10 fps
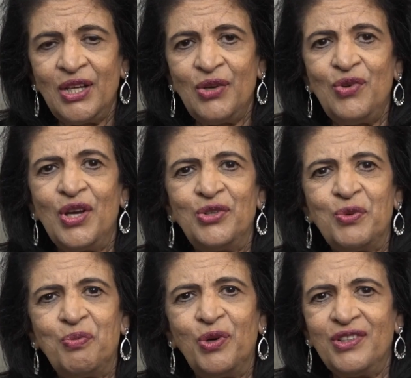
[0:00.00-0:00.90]
We are to
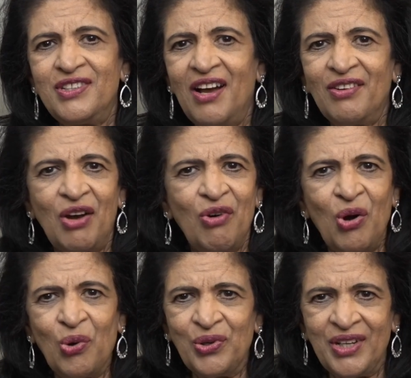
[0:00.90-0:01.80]
put down our
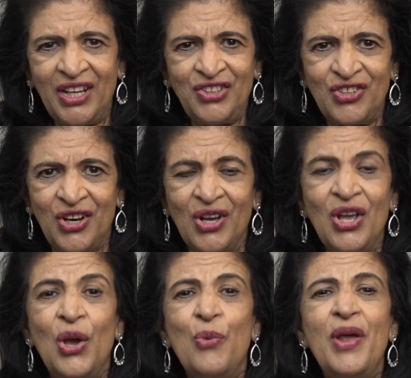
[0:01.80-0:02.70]
old nature
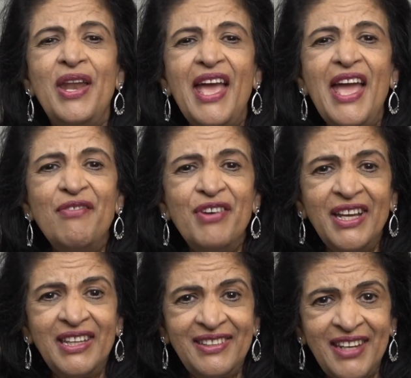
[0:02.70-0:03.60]
whenever
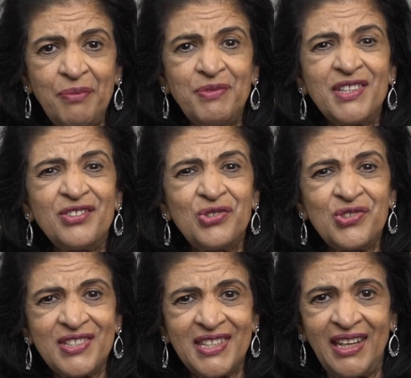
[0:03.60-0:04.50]
it tempts us to
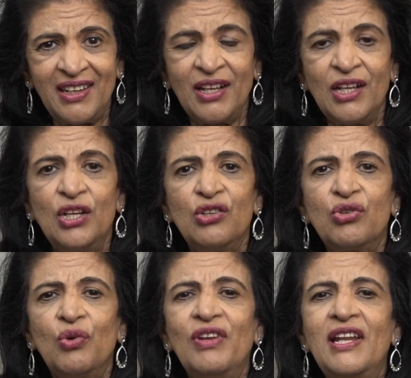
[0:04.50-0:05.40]
sin, so
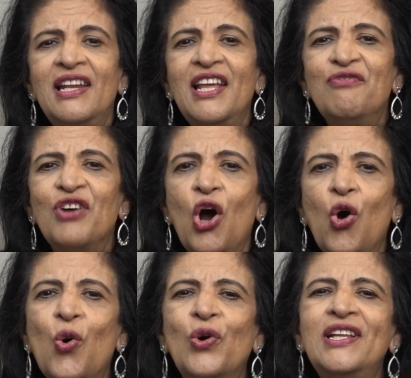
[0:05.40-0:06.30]
we live a
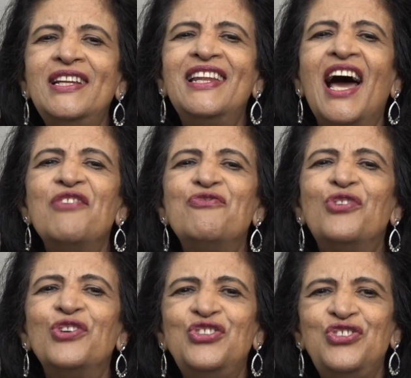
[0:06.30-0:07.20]
holy life
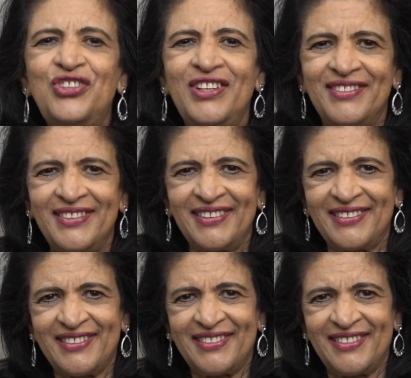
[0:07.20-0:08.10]
for
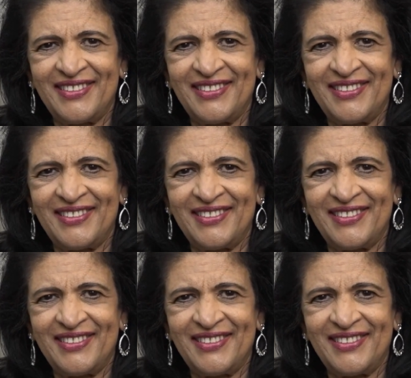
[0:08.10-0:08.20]
Jesus.